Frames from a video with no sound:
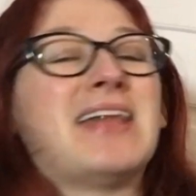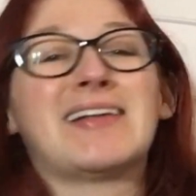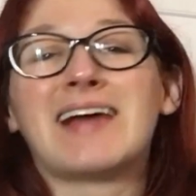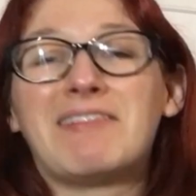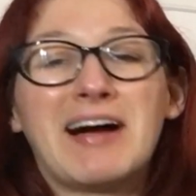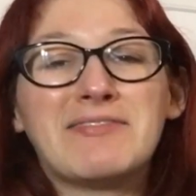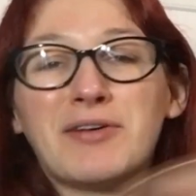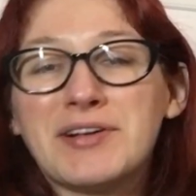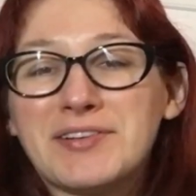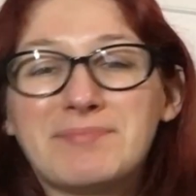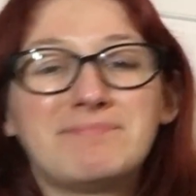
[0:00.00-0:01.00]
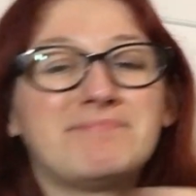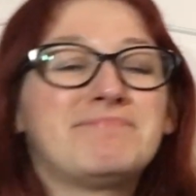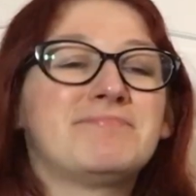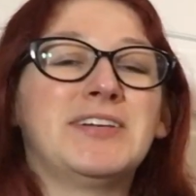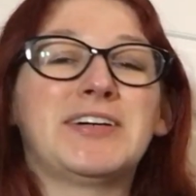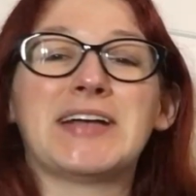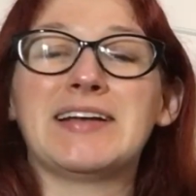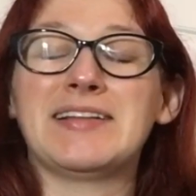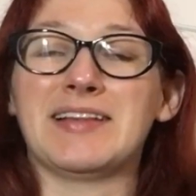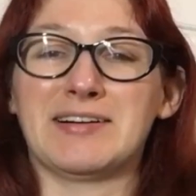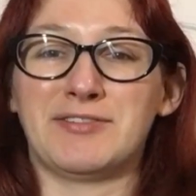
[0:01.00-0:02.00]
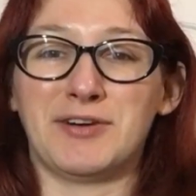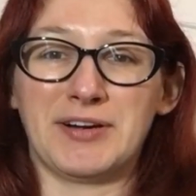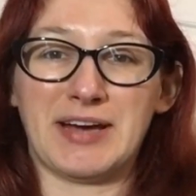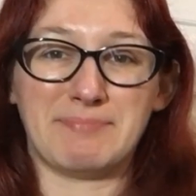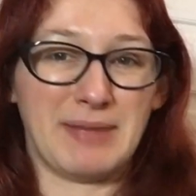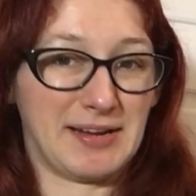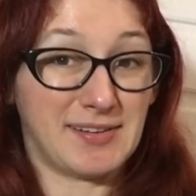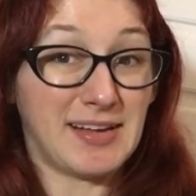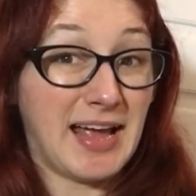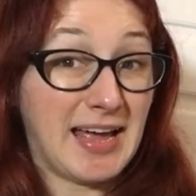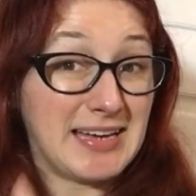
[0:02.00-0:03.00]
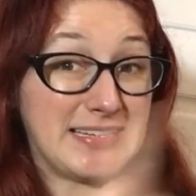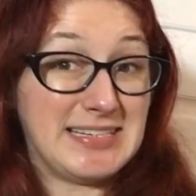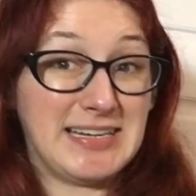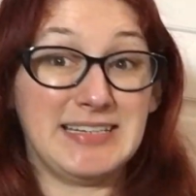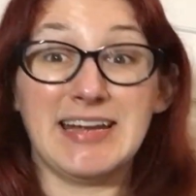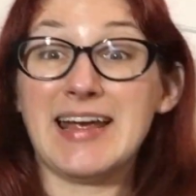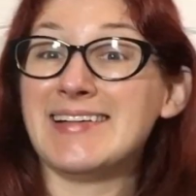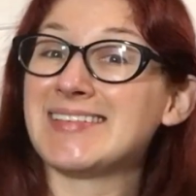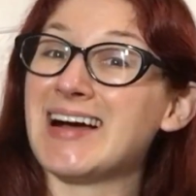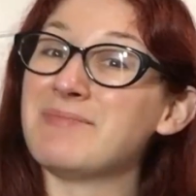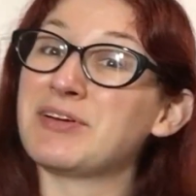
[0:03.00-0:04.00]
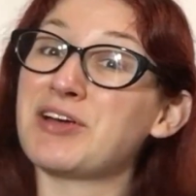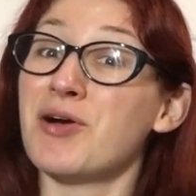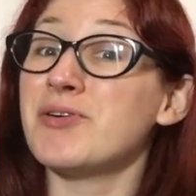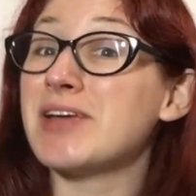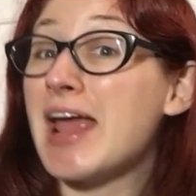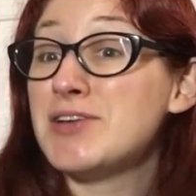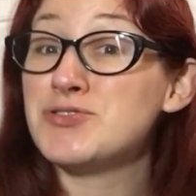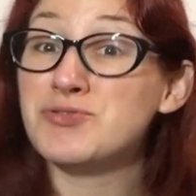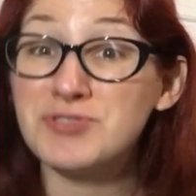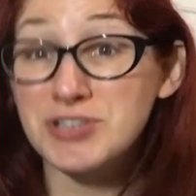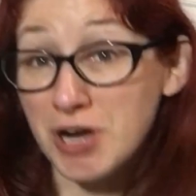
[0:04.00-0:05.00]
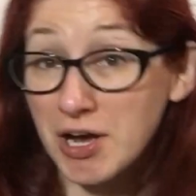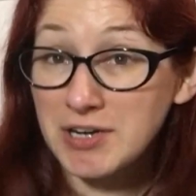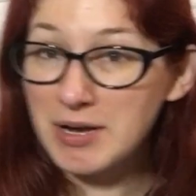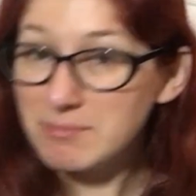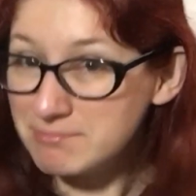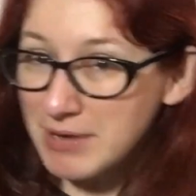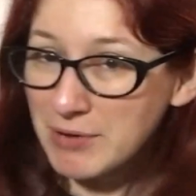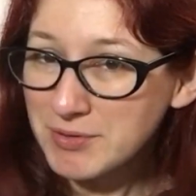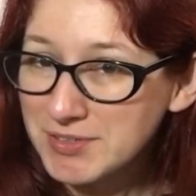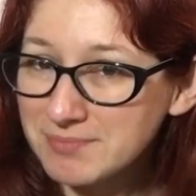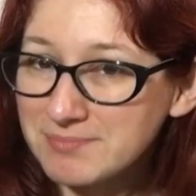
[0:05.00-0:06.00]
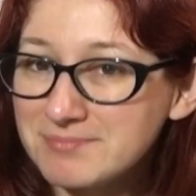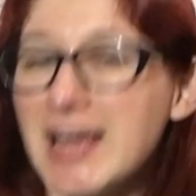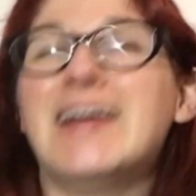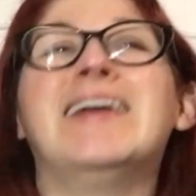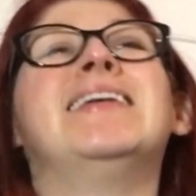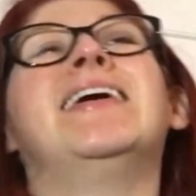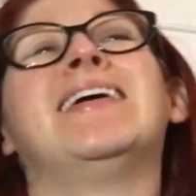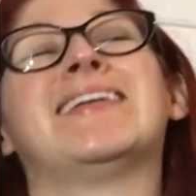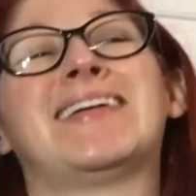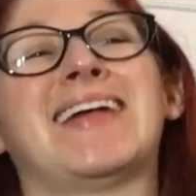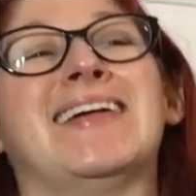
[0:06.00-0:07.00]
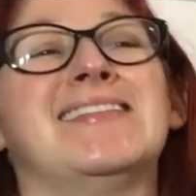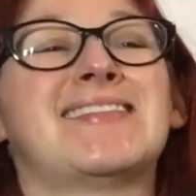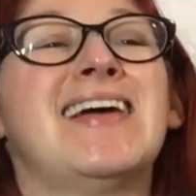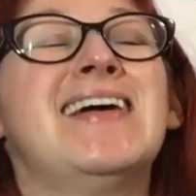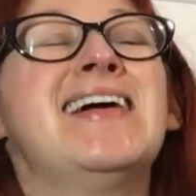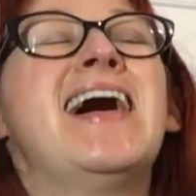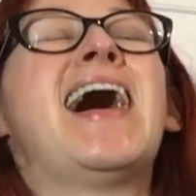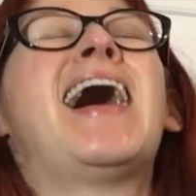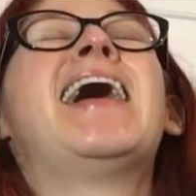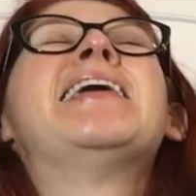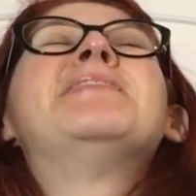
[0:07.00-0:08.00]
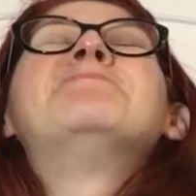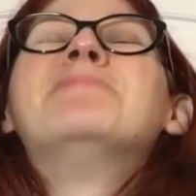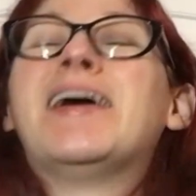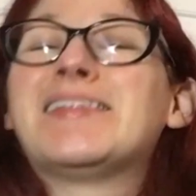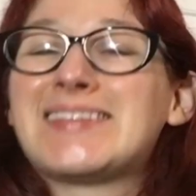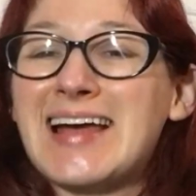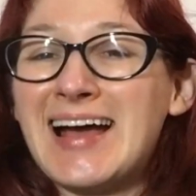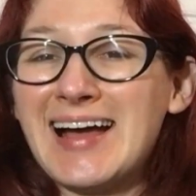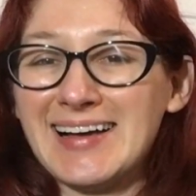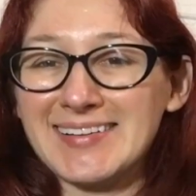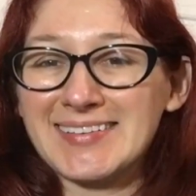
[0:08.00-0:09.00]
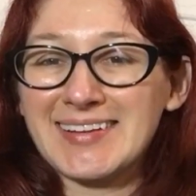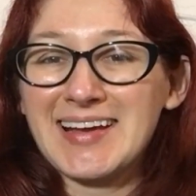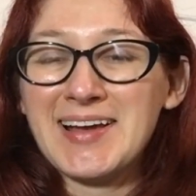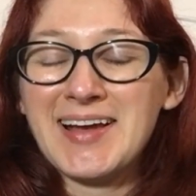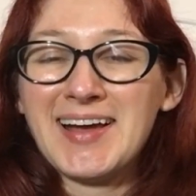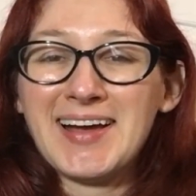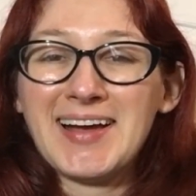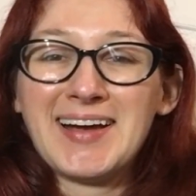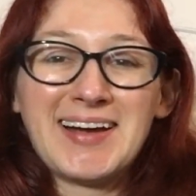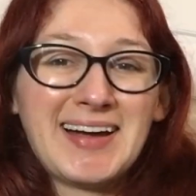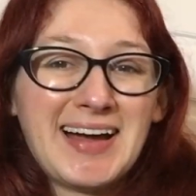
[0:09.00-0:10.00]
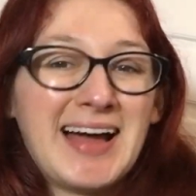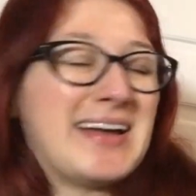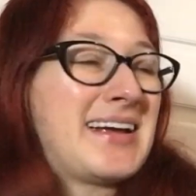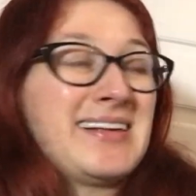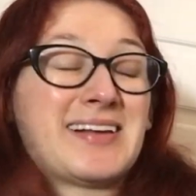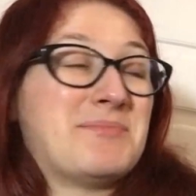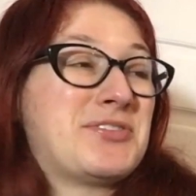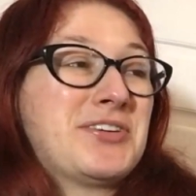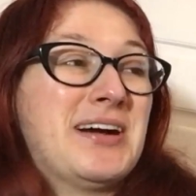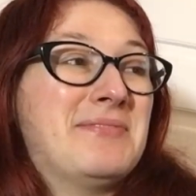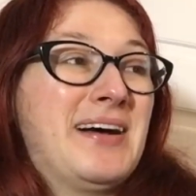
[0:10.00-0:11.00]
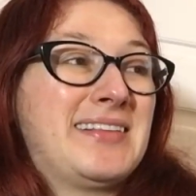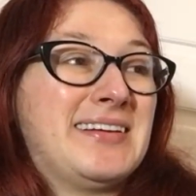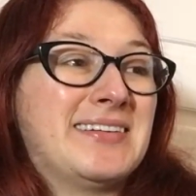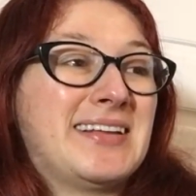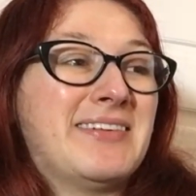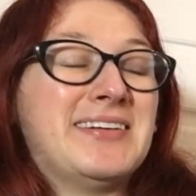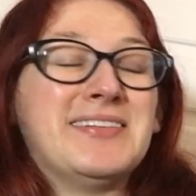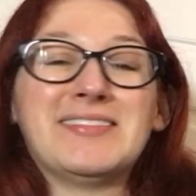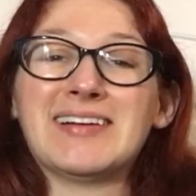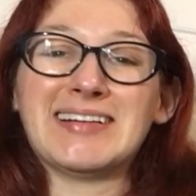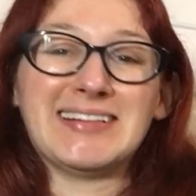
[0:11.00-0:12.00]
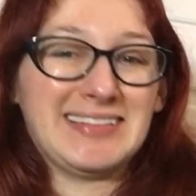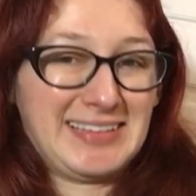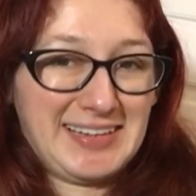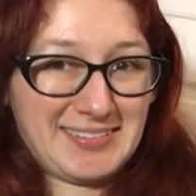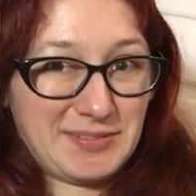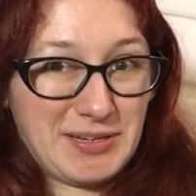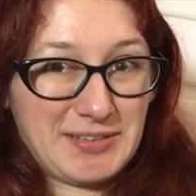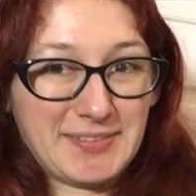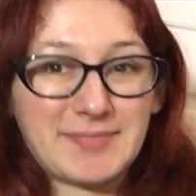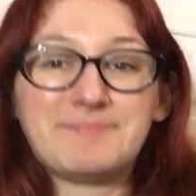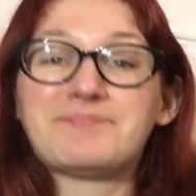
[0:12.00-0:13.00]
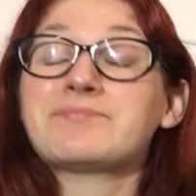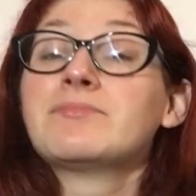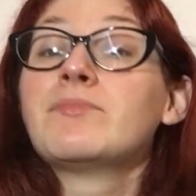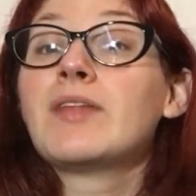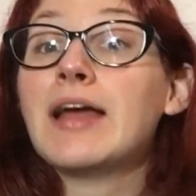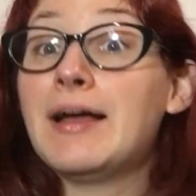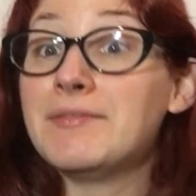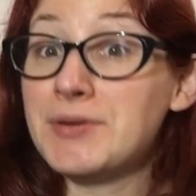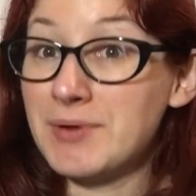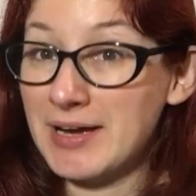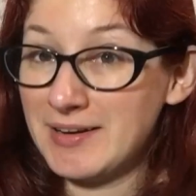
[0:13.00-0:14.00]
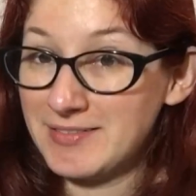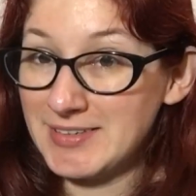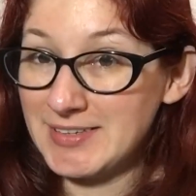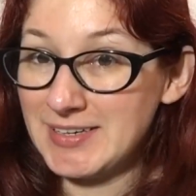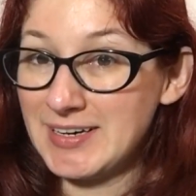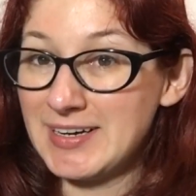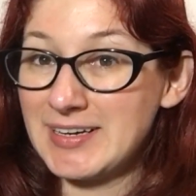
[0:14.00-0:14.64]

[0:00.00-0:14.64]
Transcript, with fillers: but that's how I've always looked at it, therefore that makes today's topic okay to talk about, because I must ask, I because I'm sure I'm not the only one who's done it at least once. Have you ever,